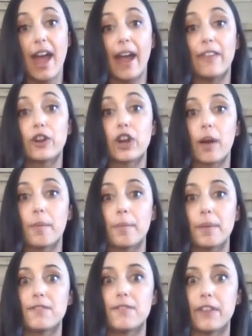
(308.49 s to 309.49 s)
And they're coming
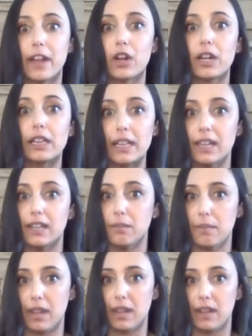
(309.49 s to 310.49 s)
in very lean
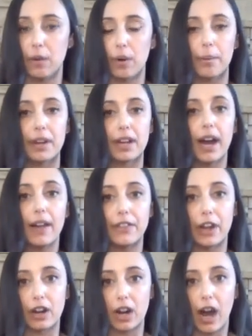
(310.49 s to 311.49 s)
and mean. They were able to cut
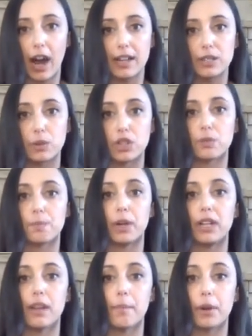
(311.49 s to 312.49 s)
their costs, which is
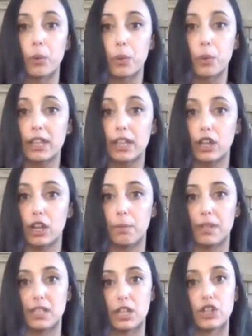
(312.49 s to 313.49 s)
putting them in a really good
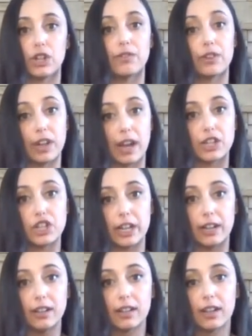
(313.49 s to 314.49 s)
position for next
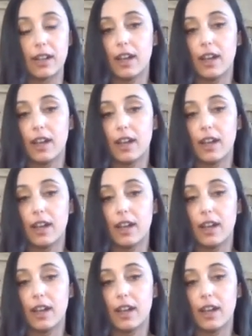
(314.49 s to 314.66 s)
year.